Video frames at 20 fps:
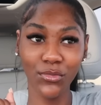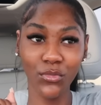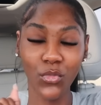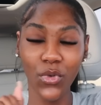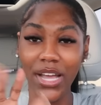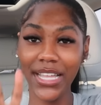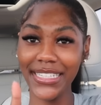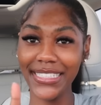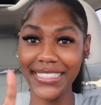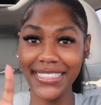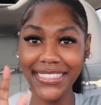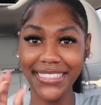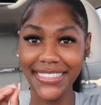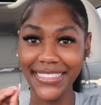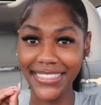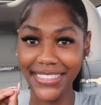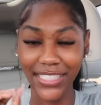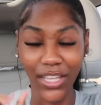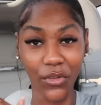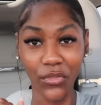
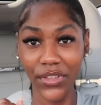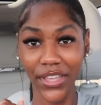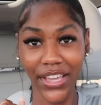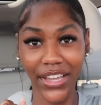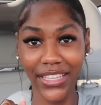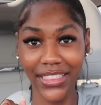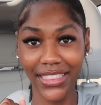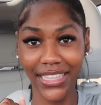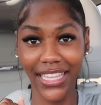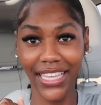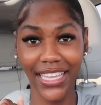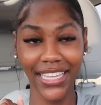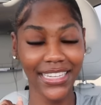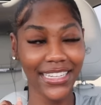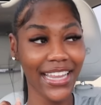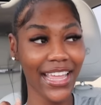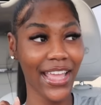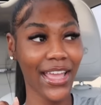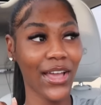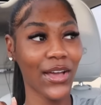one self-care
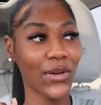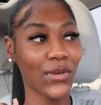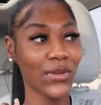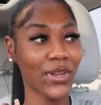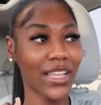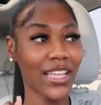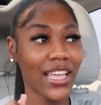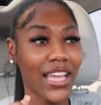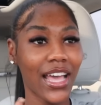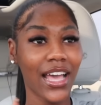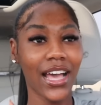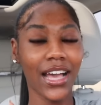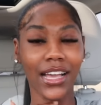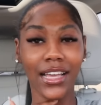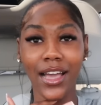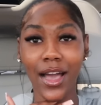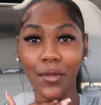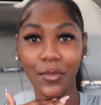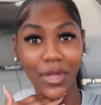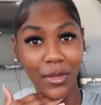thing down
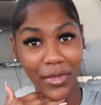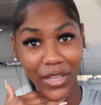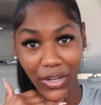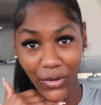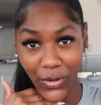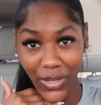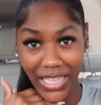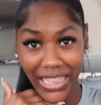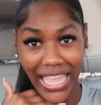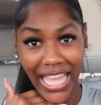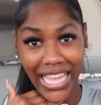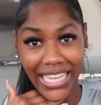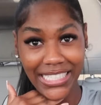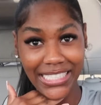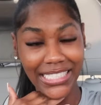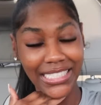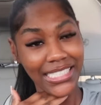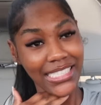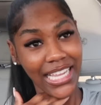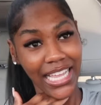a complimentary
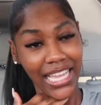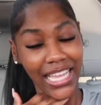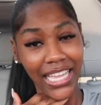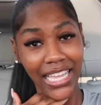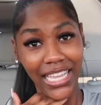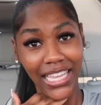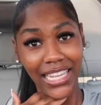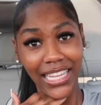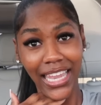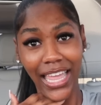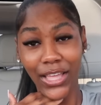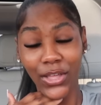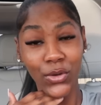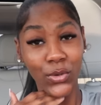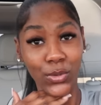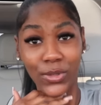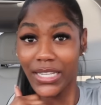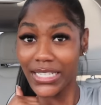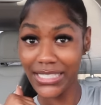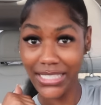lash set. Like,
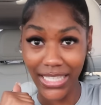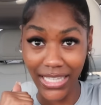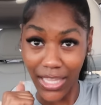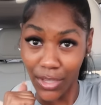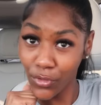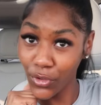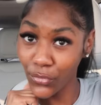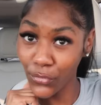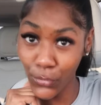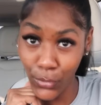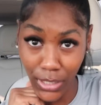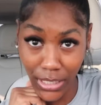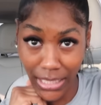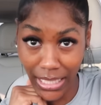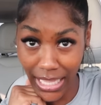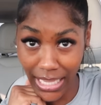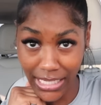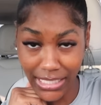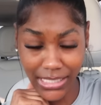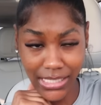who doesn't love a free
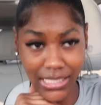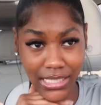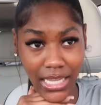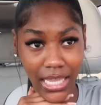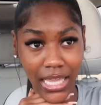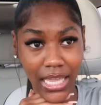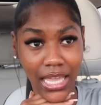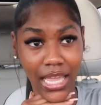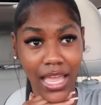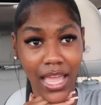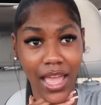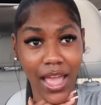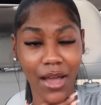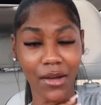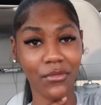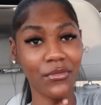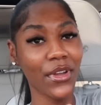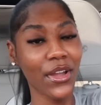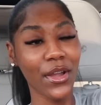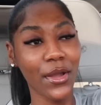lash set?
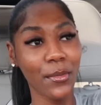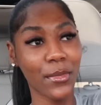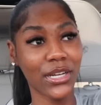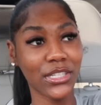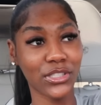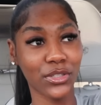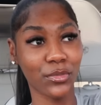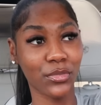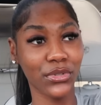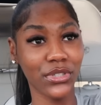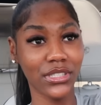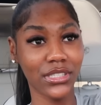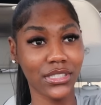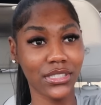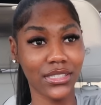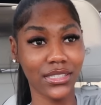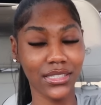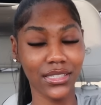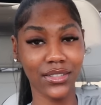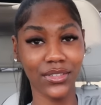Very much
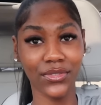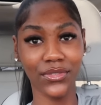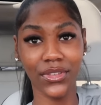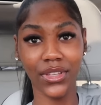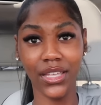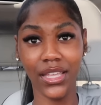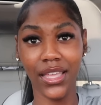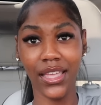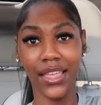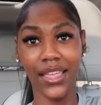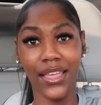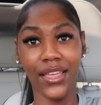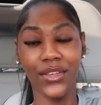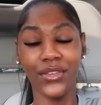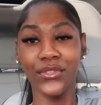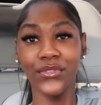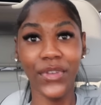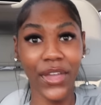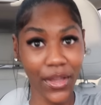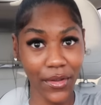appreciative.
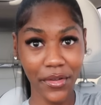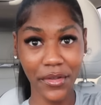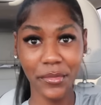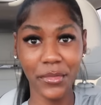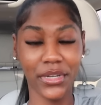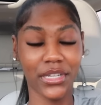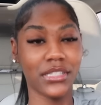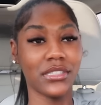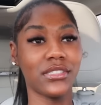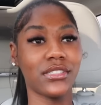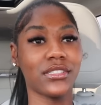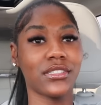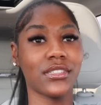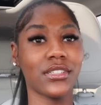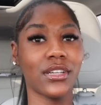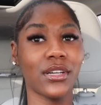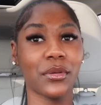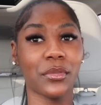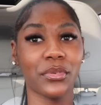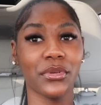Very much
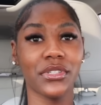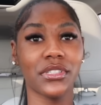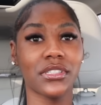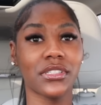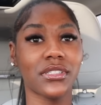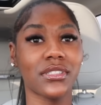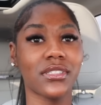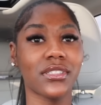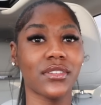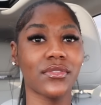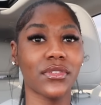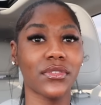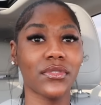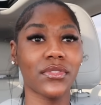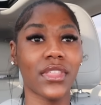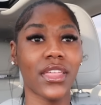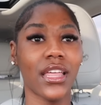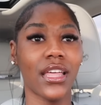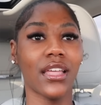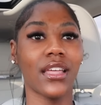appreciative
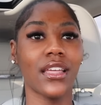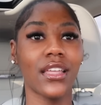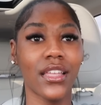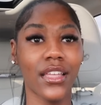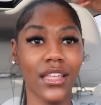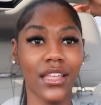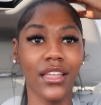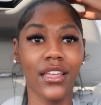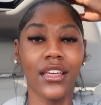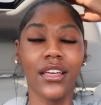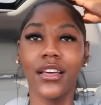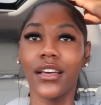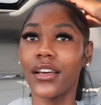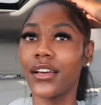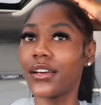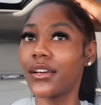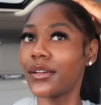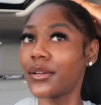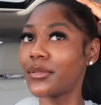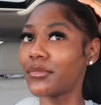of that
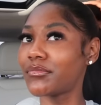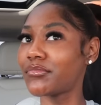um,